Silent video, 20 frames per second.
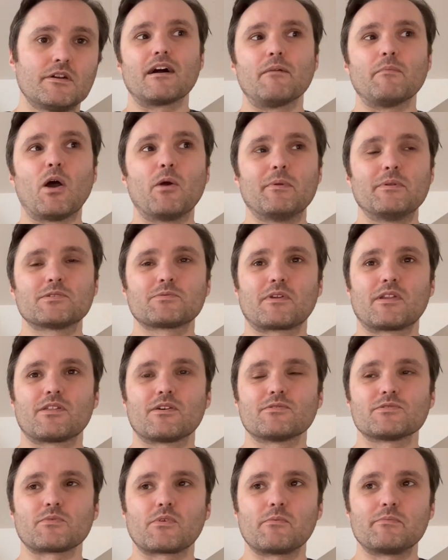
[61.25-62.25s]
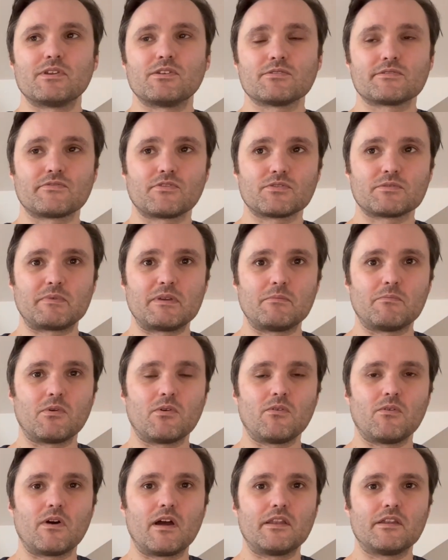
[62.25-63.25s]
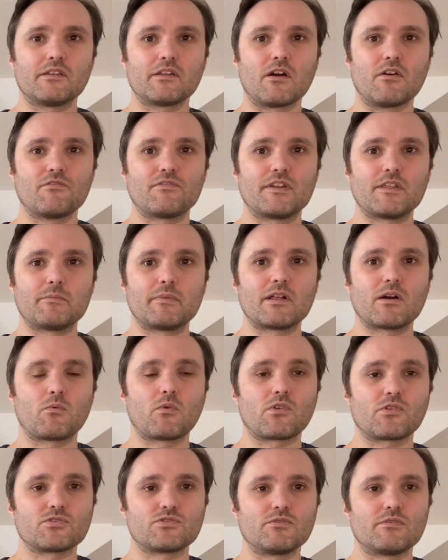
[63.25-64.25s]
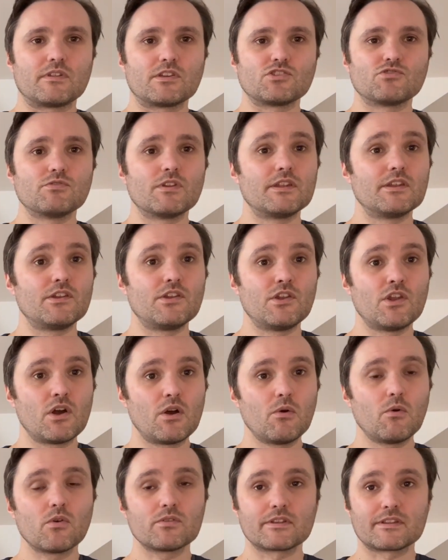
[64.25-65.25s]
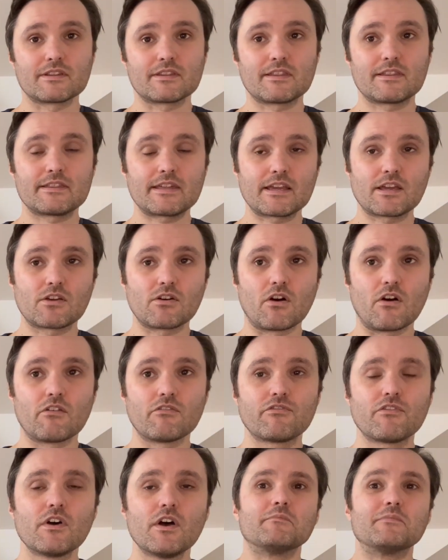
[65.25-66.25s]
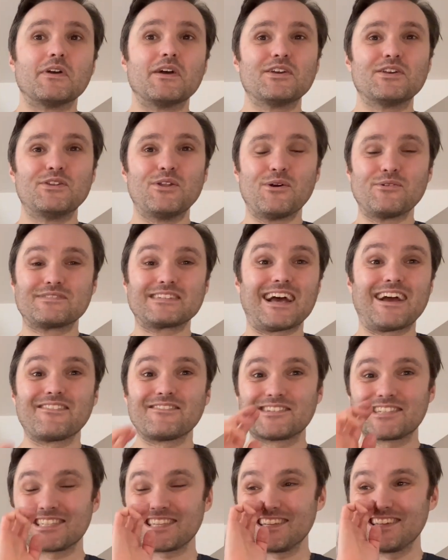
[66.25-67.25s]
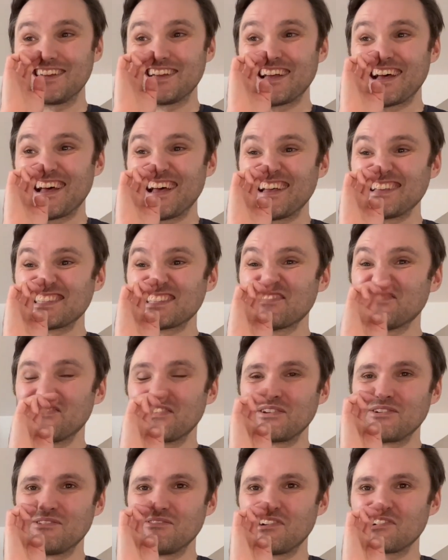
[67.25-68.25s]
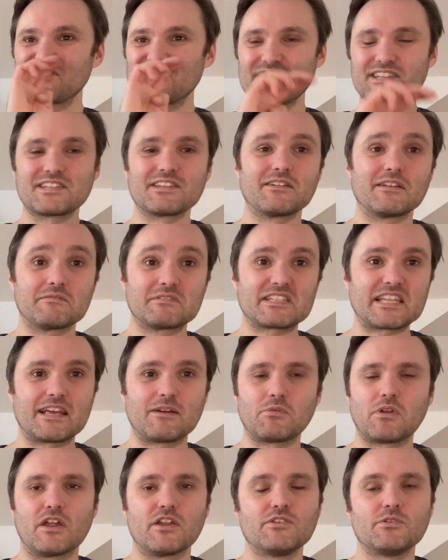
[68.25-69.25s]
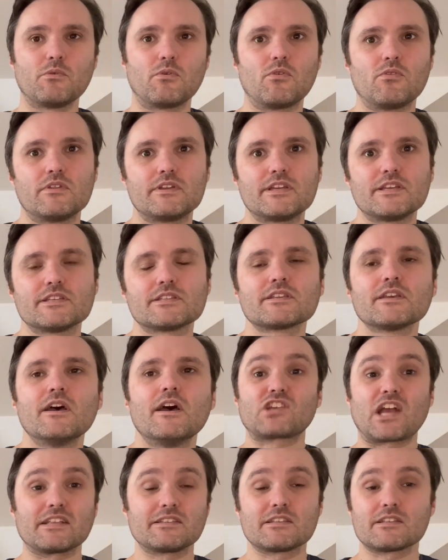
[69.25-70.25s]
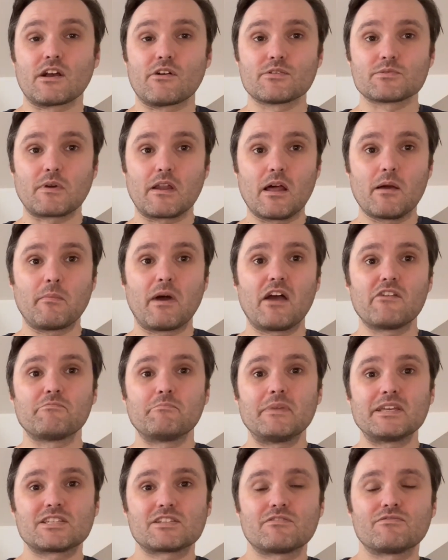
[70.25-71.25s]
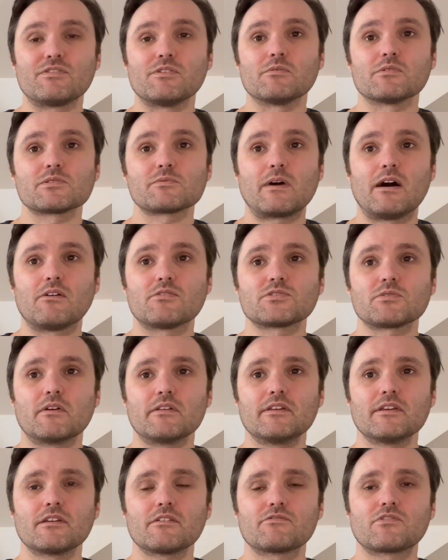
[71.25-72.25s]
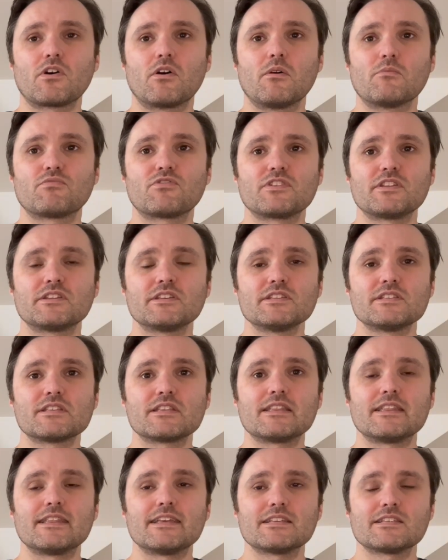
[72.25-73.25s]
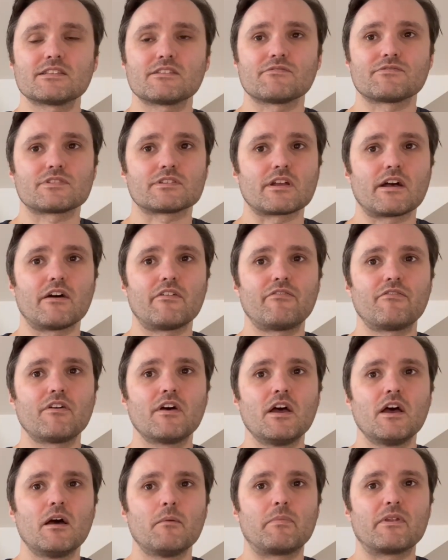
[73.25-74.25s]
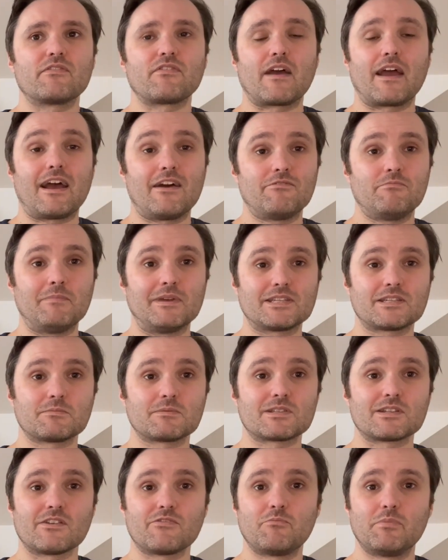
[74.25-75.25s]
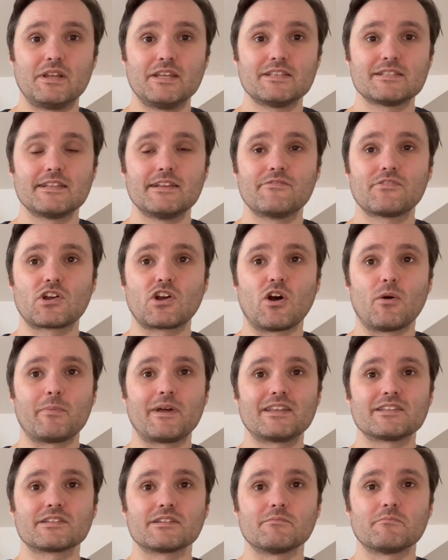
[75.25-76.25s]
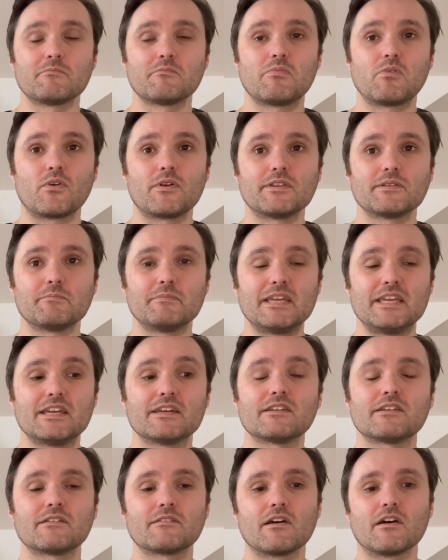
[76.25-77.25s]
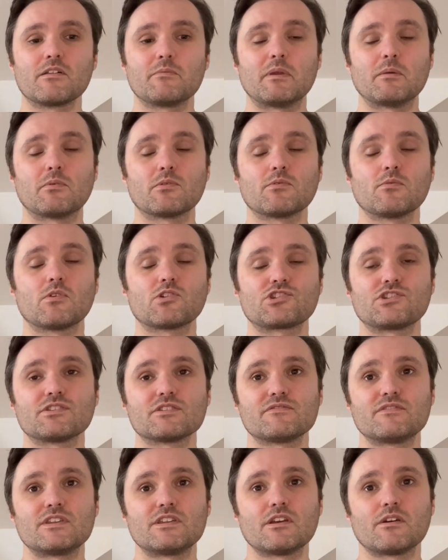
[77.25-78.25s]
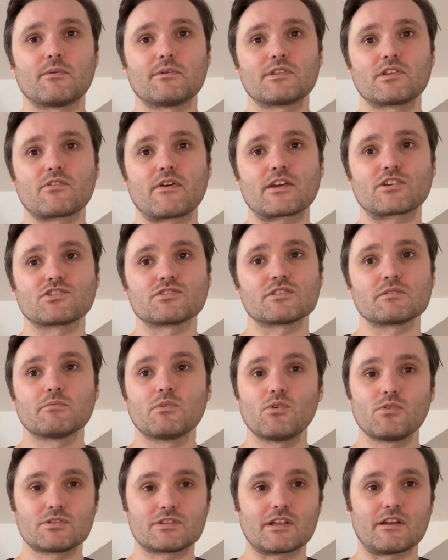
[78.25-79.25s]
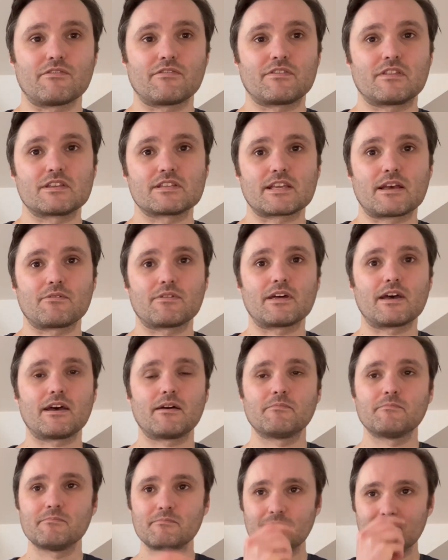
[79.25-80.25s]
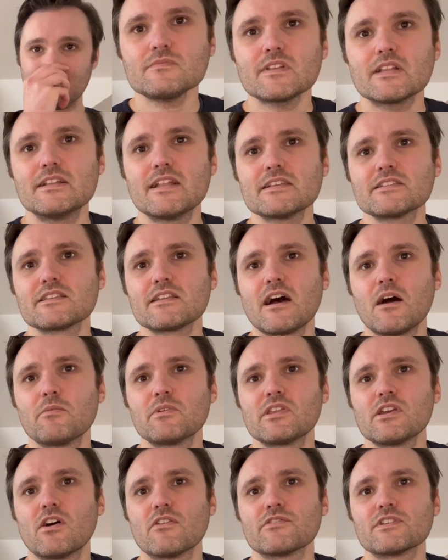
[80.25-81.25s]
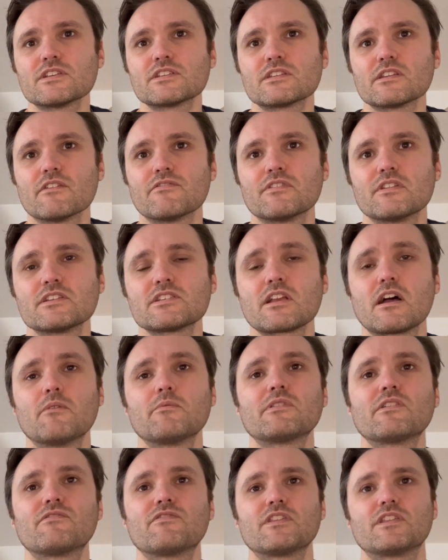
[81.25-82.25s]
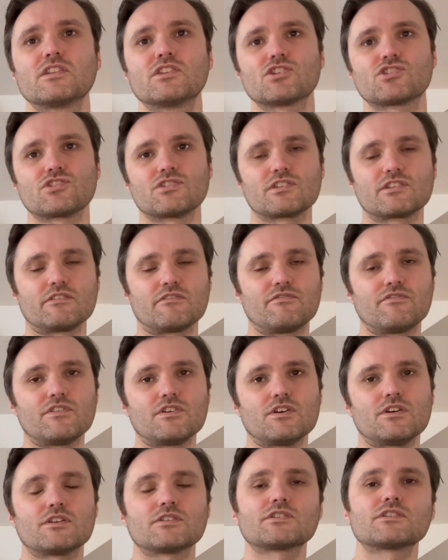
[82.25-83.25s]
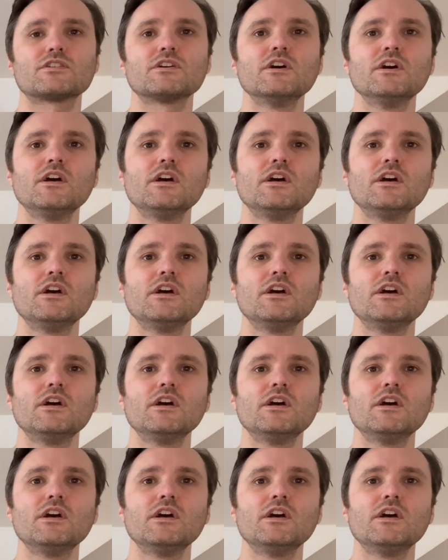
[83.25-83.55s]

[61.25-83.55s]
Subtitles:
I'm hoping it's one of those where it'll be useful to people, and hopefully it'll be like one or two things you didn't know or didn't think of. No doubt someone will watch this and say, well, I knew all these. Chances are as well, I might have missed a few as well. So I think I've got a pretty decent list of stuff, but if I have missed some stuff, please leave a comment and point me and other people who are watching this video in the directions of more stuff that's out there. Let's start with the obvious stuff, and let's start with the 5th edition stuff first.